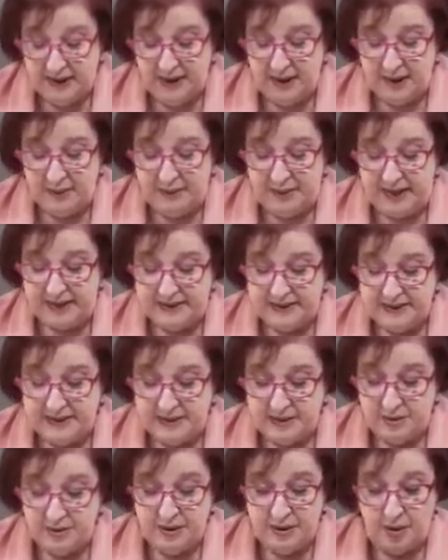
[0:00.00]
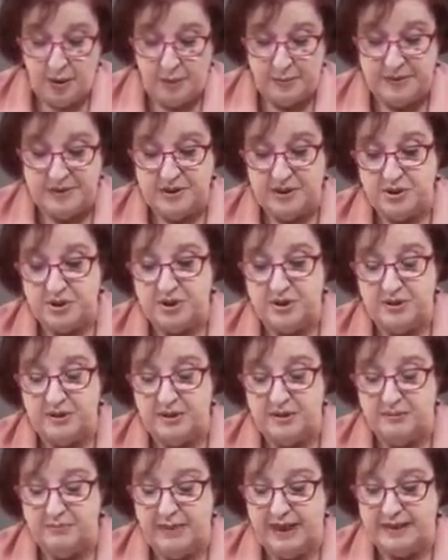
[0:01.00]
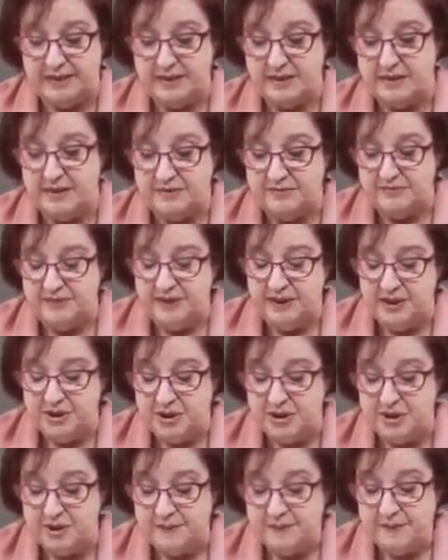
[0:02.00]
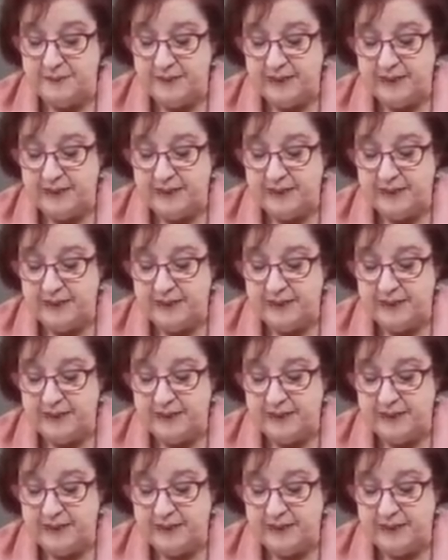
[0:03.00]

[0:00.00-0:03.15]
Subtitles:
Patterson or the opposition matters are finished,